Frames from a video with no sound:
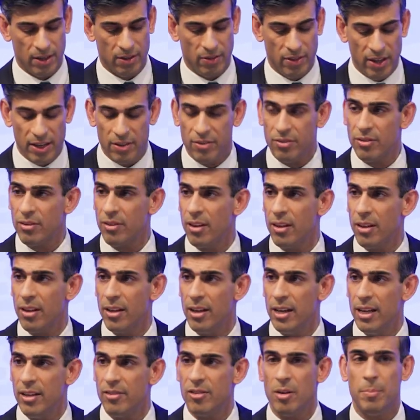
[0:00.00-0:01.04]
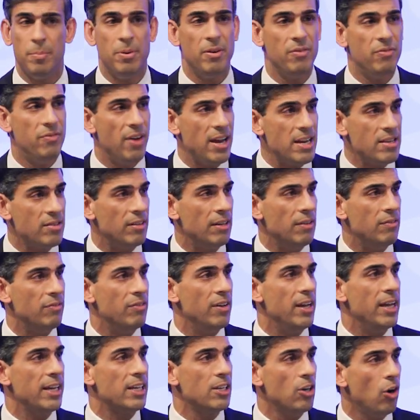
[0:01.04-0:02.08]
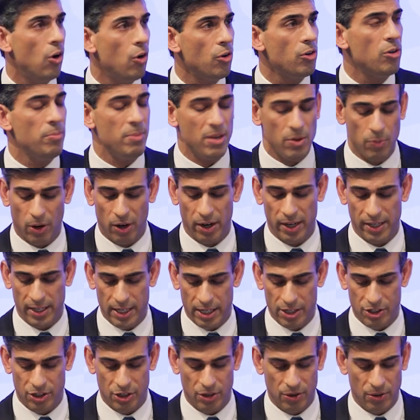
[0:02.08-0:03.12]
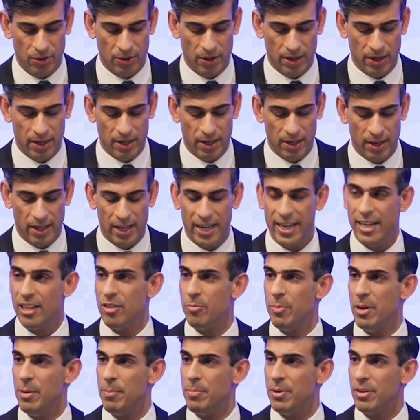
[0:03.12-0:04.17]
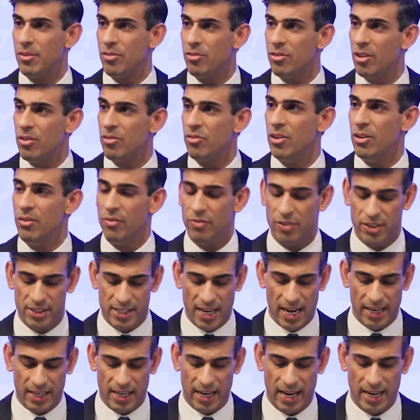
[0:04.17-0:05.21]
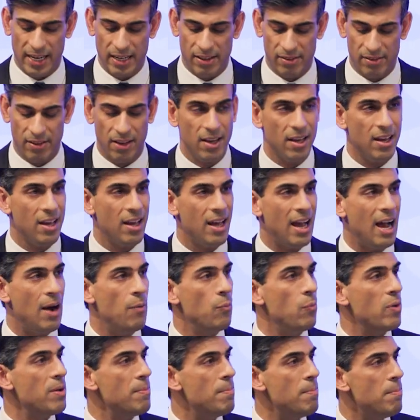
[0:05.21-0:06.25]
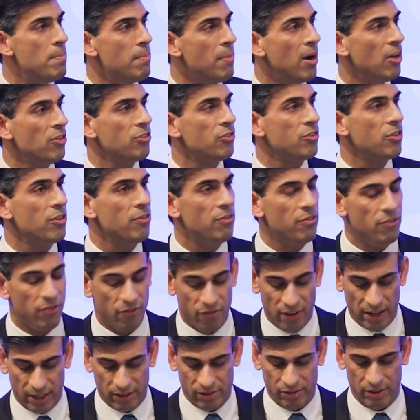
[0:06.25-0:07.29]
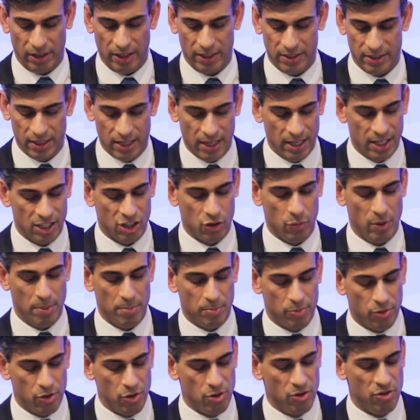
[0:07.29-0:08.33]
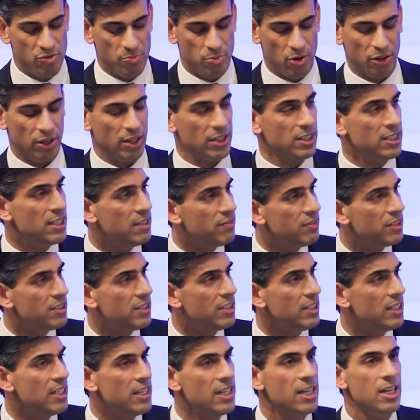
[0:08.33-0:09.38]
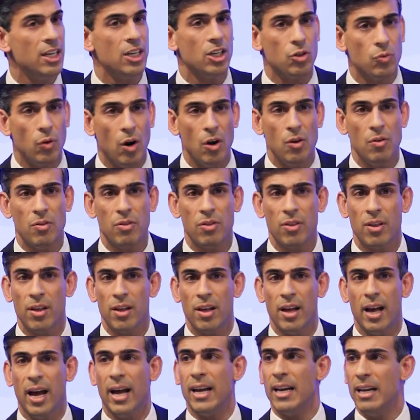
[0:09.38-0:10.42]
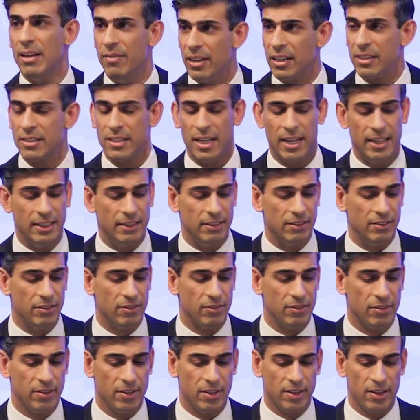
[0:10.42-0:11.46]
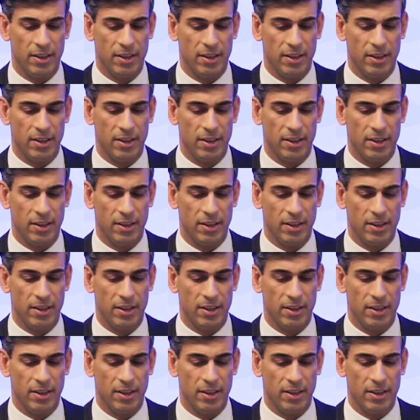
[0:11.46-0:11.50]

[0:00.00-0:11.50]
This is a pervasive economy-wide issue. It has been persistent for decades and we must fix it to improve productivity, growth and living standards.